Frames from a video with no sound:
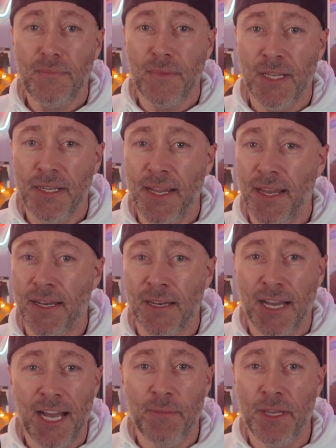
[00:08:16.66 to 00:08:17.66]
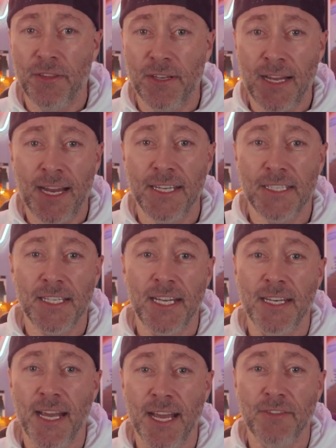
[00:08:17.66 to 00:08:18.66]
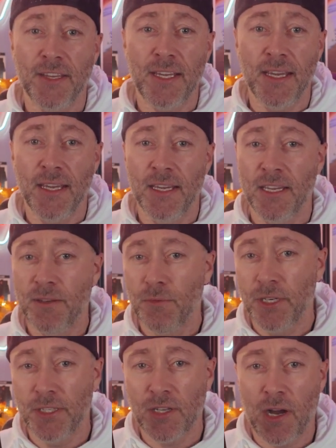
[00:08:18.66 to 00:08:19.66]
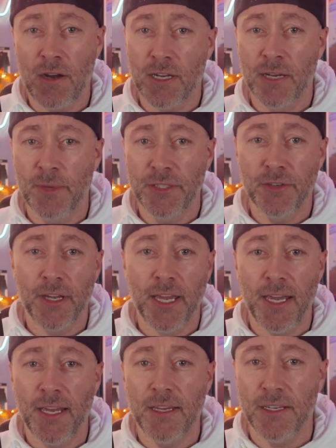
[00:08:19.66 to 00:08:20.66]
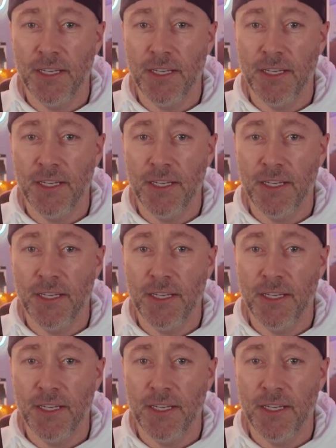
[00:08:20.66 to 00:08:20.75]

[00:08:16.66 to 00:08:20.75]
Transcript: yeah, I mean, the night scene at the end when it's all coming to a head and